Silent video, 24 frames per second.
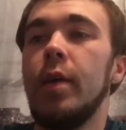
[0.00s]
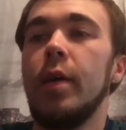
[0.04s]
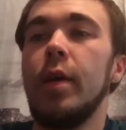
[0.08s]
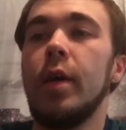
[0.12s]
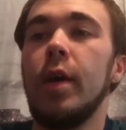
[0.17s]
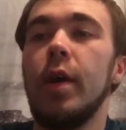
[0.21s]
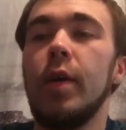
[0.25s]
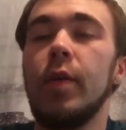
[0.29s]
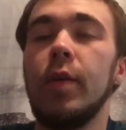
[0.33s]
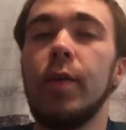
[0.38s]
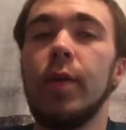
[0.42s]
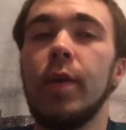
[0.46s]

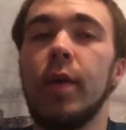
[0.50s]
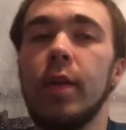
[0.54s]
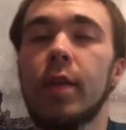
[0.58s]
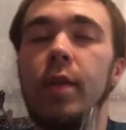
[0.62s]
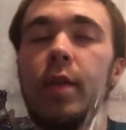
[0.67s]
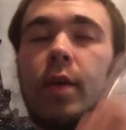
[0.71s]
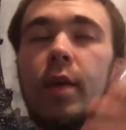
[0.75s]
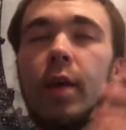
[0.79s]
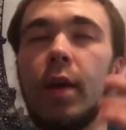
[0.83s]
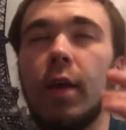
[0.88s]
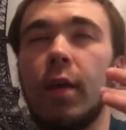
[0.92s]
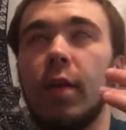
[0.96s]
And then,
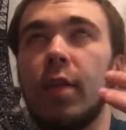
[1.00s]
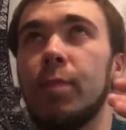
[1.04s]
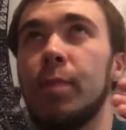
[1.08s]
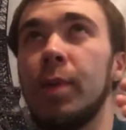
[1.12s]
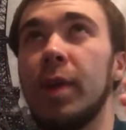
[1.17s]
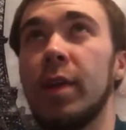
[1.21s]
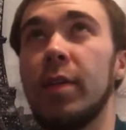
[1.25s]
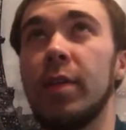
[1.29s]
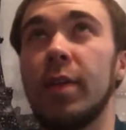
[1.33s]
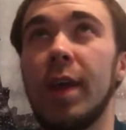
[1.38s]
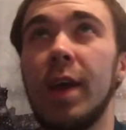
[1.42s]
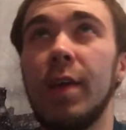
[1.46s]
like,
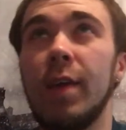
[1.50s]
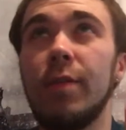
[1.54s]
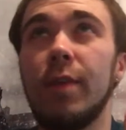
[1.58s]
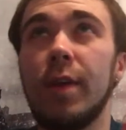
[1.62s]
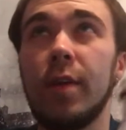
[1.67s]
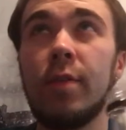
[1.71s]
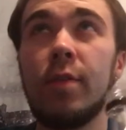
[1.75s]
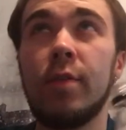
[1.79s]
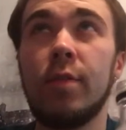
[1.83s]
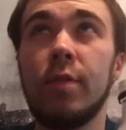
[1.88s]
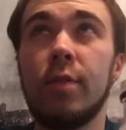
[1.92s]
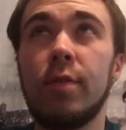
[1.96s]
specs, they have
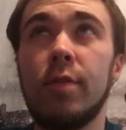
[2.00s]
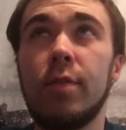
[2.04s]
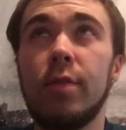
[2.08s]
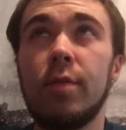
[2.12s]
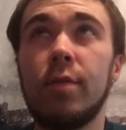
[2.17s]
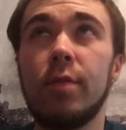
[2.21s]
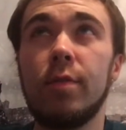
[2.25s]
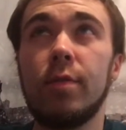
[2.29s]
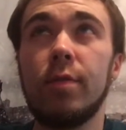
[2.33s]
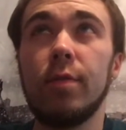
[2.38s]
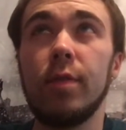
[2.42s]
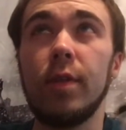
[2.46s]
like
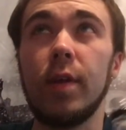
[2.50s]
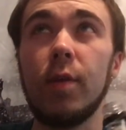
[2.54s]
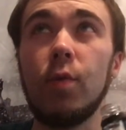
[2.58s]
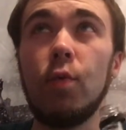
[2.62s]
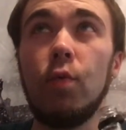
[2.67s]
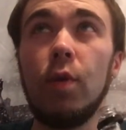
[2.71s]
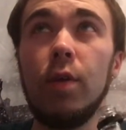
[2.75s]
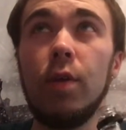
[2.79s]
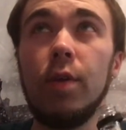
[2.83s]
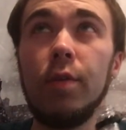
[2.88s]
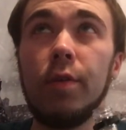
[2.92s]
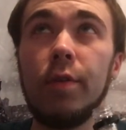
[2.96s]

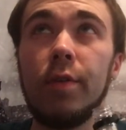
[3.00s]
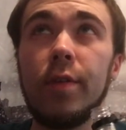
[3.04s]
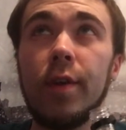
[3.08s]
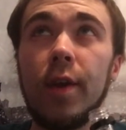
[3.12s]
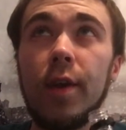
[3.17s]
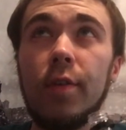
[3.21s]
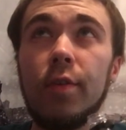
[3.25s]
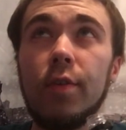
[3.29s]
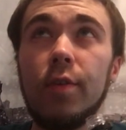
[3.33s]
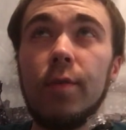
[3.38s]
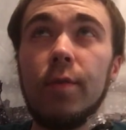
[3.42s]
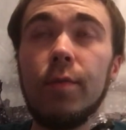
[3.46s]
one little
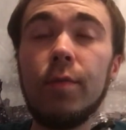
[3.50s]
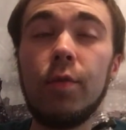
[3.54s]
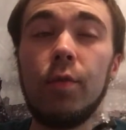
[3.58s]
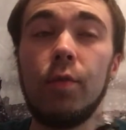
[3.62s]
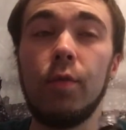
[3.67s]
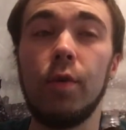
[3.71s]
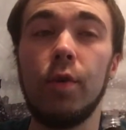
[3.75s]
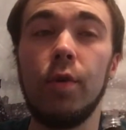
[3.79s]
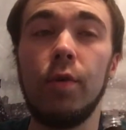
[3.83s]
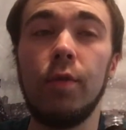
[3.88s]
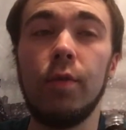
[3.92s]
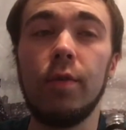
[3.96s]
section of two
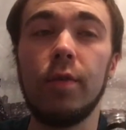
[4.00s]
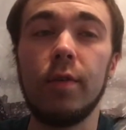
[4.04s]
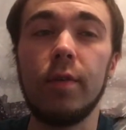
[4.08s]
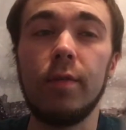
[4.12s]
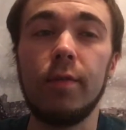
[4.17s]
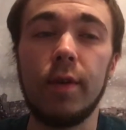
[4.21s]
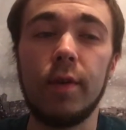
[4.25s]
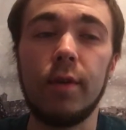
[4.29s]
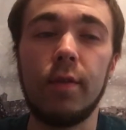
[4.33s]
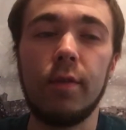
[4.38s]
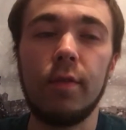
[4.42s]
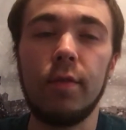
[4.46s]
rows of
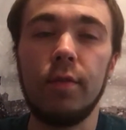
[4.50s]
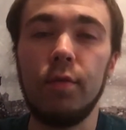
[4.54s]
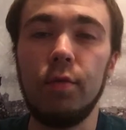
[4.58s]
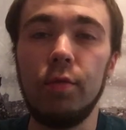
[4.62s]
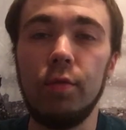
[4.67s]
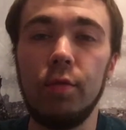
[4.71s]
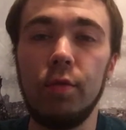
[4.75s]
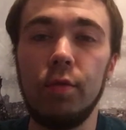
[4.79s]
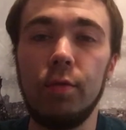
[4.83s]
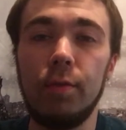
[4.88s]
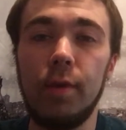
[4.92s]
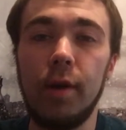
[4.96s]
like just
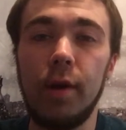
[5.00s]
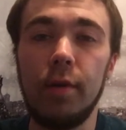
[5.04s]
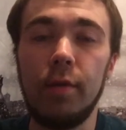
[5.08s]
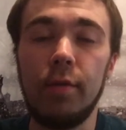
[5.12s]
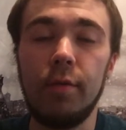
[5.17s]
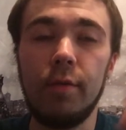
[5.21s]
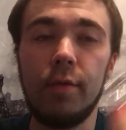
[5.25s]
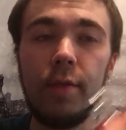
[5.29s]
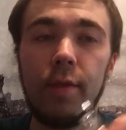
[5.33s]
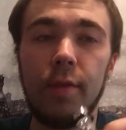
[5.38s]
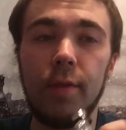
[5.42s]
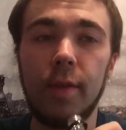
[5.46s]
little
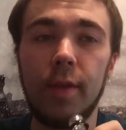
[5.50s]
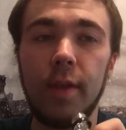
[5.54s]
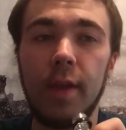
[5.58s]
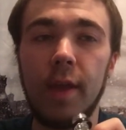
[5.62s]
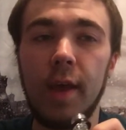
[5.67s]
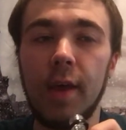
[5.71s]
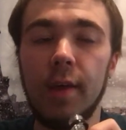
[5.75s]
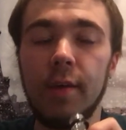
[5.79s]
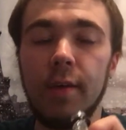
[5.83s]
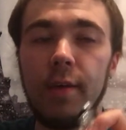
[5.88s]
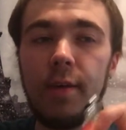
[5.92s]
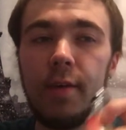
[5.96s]
bottles. And then they
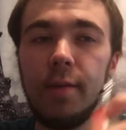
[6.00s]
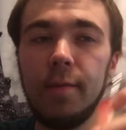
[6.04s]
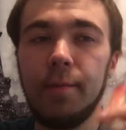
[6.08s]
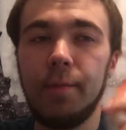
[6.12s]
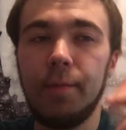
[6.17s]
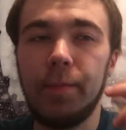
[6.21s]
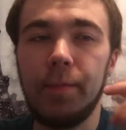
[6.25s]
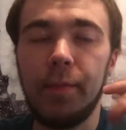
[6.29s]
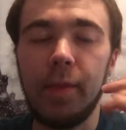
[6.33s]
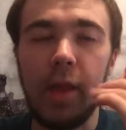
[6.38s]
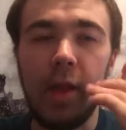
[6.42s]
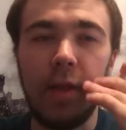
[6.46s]
had
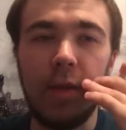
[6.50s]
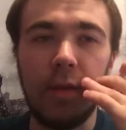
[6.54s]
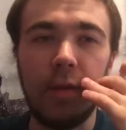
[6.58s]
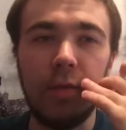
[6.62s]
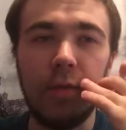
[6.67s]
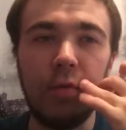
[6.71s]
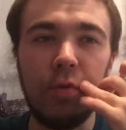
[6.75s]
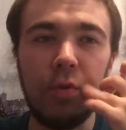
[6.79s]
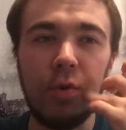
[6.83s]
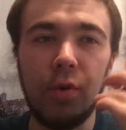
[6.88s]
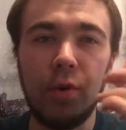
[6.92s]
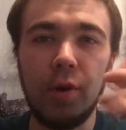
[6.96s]
like a
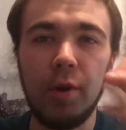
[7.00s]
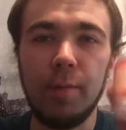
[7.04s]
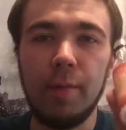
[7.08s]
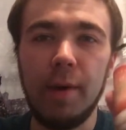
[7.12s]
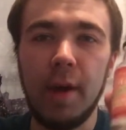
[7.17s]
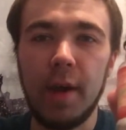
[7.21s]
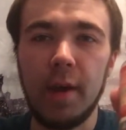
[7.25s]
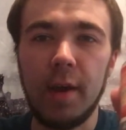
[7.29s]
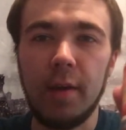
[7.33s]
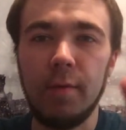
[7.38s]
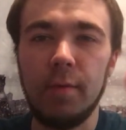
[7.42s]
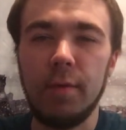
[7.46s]
little goodie
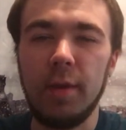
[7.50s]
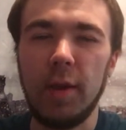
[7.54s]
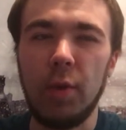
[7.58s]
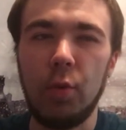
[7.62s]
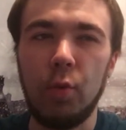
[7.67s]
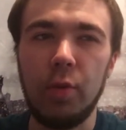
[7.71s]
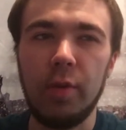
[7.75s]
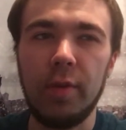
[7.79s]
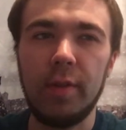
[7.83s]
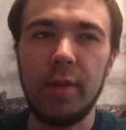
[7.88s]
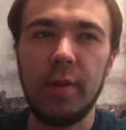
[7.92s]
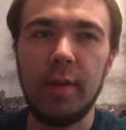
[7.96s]
bag of like
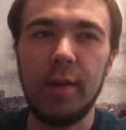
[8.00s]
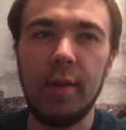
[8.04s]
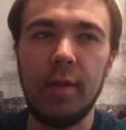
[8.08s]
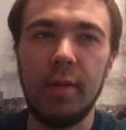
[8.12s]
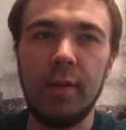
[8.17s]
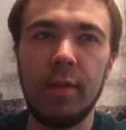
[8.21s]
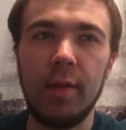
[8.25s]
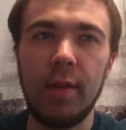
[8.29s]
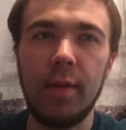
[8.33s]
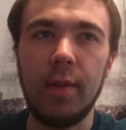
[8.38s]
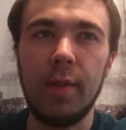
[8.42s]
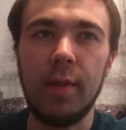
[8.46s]

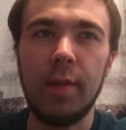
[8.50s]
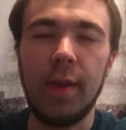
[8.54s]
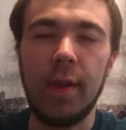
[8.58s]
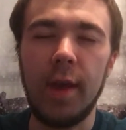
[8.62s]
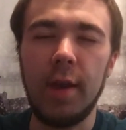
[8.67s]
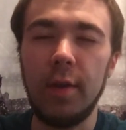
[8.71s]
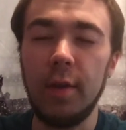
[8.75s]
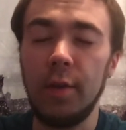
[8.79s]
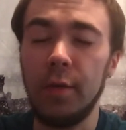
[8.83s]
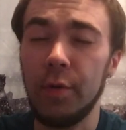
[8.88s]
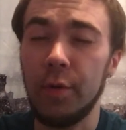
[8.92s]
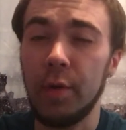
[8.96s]
whiskeys. And then they
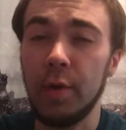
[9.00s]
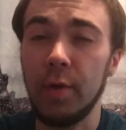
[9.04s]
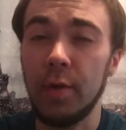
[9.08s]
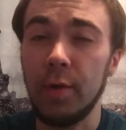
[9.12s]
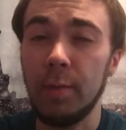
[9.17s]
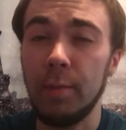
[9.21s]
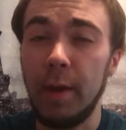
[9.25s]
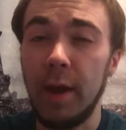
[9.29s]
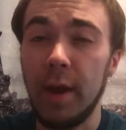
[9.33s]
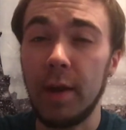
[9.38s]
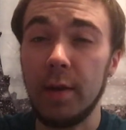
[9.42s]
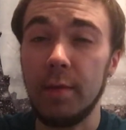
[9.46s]
had another goodie
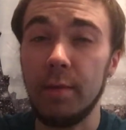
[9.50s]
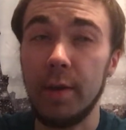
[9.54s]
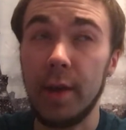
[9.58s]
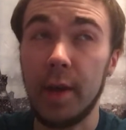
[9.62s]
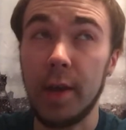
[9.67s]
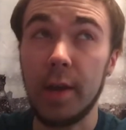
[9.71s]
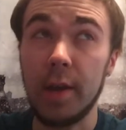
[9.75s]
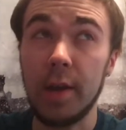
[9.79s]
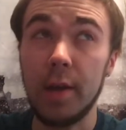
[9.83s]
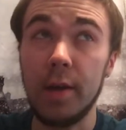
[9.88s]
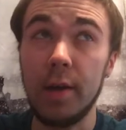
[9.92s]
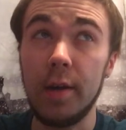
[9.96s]
bag of
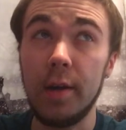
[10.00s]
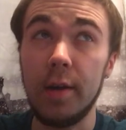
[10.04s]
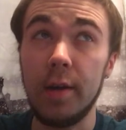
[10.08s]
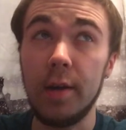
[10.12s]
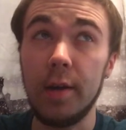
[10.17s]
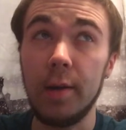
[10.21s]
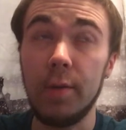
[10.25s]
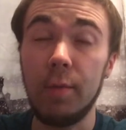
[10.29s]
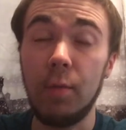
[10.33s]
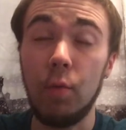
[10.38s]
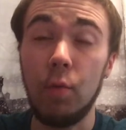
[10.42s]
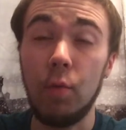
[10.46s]
like
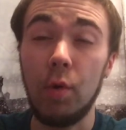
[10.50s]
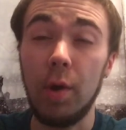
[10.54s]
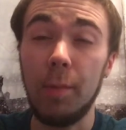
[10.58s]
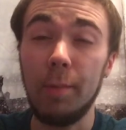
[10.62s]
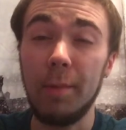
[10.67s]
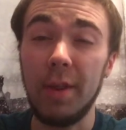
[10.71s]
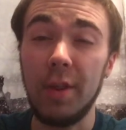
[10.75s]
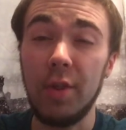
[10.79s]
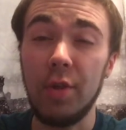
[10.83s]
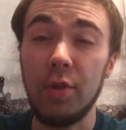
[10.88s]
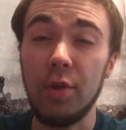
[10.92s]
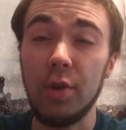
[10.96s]
rum
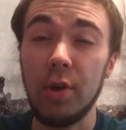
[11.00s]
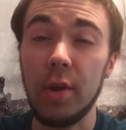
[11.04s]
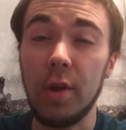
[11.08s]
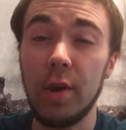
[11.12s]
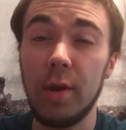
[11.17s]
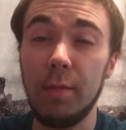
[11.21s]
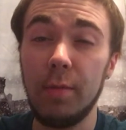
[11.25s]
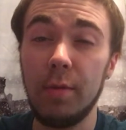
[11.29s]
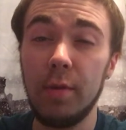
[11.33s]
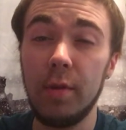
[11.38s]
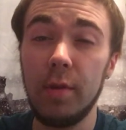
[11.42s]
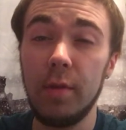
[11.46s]
and gin,
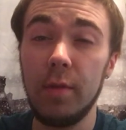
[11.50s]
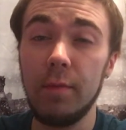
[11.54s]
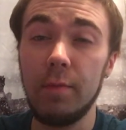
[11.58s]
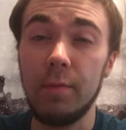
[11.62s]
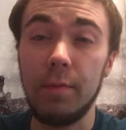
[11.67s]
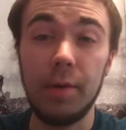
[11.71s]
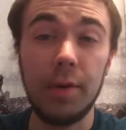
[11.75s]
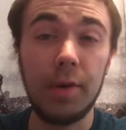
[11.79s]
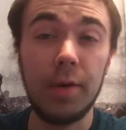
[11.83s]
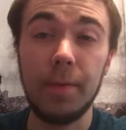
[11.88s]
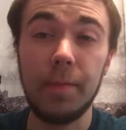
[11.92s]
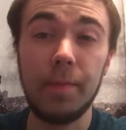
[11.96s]
I believe.
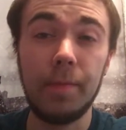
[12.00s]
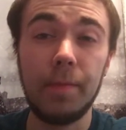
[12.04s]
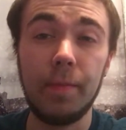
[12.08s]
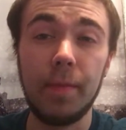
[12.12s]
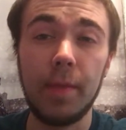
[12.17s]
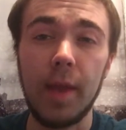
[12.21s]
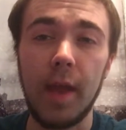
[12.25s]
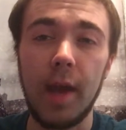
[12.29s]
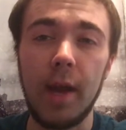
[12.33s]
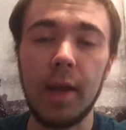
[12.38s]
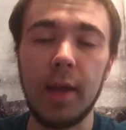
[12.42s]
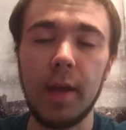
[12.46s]
But
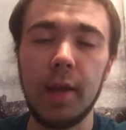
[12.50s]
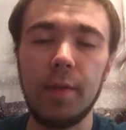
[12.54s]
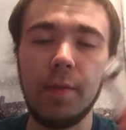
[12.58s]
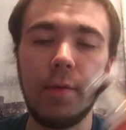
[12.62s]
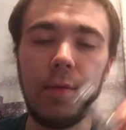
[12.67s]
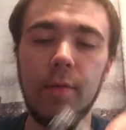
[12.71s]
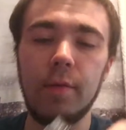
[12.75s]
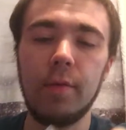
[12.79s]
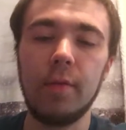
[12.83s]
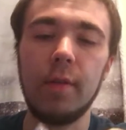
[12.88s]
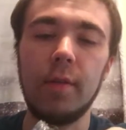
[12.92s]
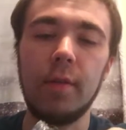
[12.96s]
I didn't get
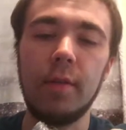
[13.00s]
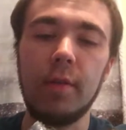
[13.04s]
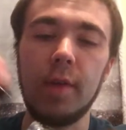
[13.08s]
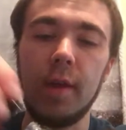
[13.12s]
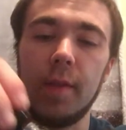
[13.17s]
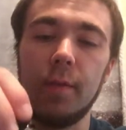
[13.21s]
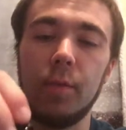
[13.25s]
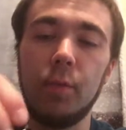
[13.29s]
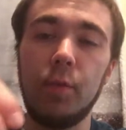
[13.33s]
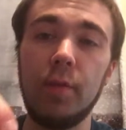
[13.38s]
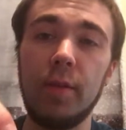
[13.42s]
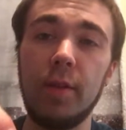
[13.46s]
those. I just
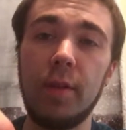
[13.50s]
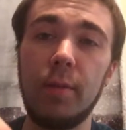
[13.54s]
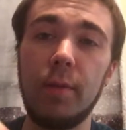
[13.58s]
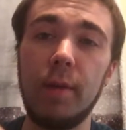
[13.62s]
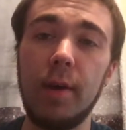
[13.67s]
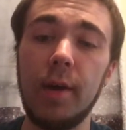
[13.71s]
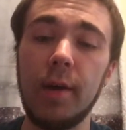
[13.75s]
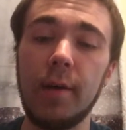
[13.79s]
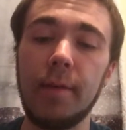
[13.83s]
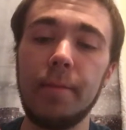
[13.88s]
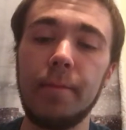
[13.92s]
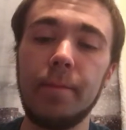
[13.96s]
got the whiskey
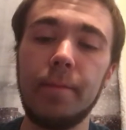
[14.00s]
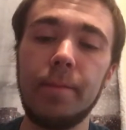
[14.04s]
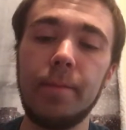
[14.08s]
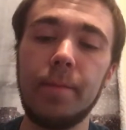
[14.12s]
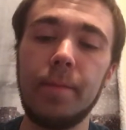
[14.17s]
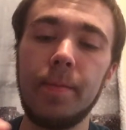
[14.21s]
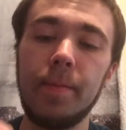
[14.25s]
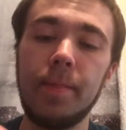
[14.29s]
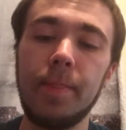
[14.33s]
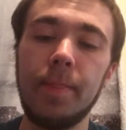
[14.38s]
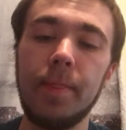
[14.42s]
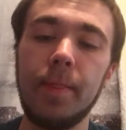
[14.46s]
bag.
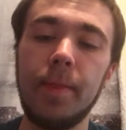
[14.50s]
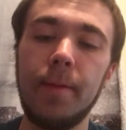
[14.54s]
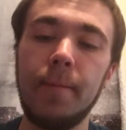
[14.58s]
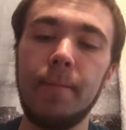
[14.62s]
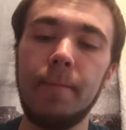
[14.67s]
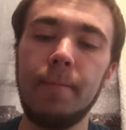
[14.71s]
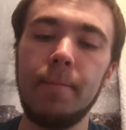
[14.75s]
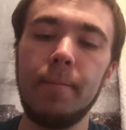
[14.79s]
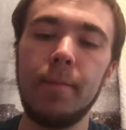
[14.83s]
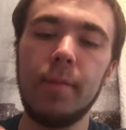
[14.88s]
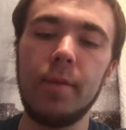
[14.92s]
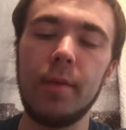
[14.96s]

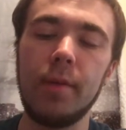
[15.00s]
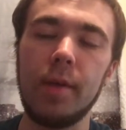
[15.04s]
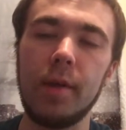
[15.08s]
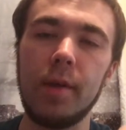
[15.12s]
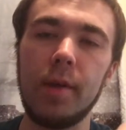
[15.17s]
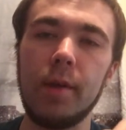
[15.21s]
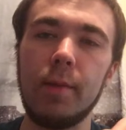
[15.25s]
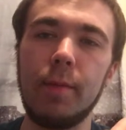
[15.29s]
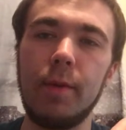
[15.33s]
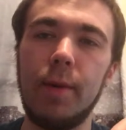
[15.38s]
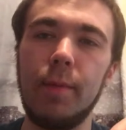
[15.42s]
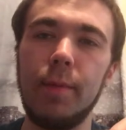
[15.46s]

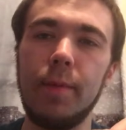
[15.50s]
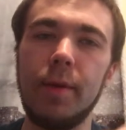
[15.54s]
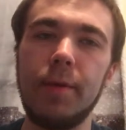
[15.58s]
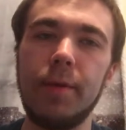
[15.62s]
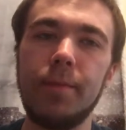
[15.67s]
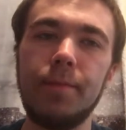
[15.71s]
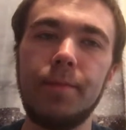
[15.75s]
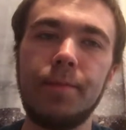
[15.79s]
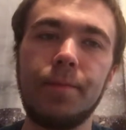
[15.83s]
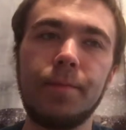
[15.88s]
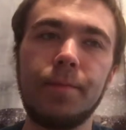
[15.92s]
Because, come on, man.